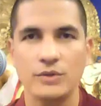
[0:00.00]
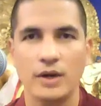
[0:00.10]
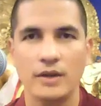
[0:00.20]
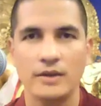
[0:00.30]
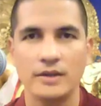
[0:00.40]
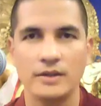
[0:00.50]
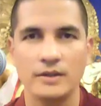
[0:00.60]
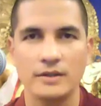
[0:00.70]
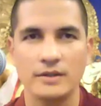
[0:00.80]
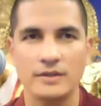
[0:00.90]
on
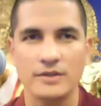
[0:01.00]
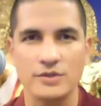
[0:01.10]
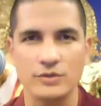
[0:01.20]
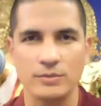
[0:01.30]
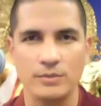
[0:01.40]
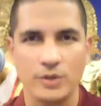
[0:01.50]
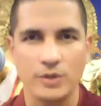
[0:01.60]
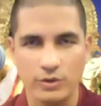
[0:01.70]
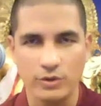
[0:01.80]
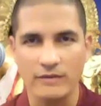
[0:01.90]
the Zoom,
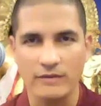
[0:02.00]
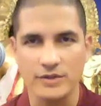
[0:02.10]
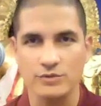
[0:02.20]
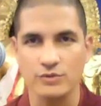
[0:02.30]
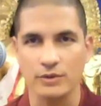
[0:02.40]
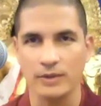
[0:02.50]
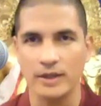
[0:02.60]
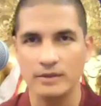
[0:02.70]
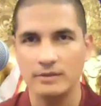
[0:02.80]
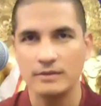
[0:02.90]
you have the sutra,
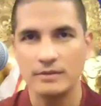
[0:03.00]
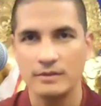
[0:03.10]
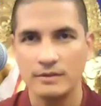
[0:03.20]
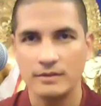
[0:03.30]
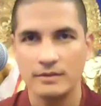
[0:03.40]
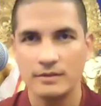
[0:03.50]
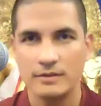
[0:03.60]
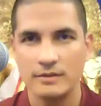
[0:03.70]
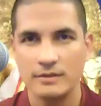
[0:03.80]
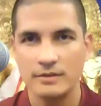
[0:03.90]
right?
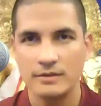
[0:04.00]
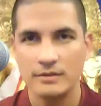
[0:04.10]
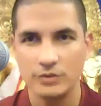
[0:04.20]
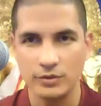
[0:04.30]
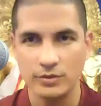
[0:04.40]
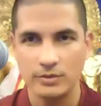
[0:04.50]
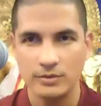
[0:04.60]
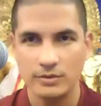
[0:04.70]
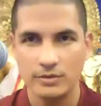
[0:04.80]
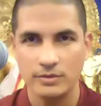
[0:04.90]
You do?
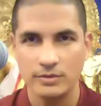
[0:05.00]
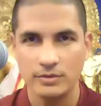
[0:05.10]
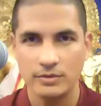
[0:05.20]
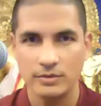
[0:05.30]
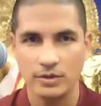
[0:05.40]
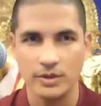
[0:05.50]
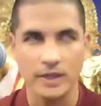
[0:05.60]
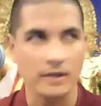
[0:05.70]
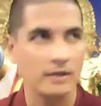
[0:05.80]
Okay.